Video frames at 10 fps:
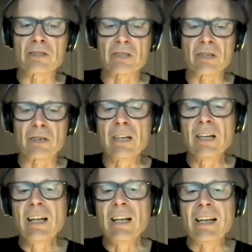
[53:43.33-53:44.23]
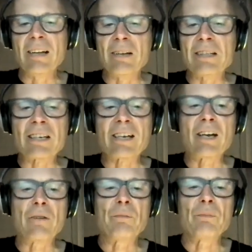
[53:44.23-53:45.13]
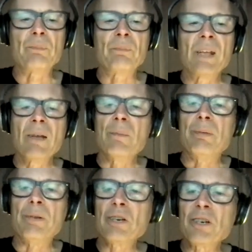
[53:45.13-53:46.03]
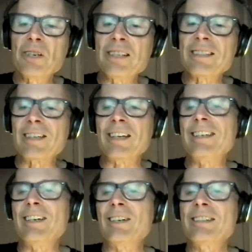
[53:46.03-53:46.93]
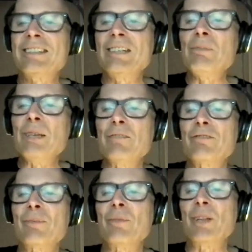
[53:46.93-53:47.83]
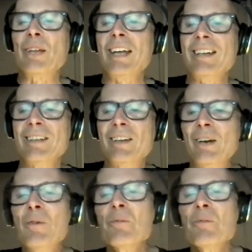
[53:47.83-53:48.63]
So it's a kind of beer is like, seeping from the land there.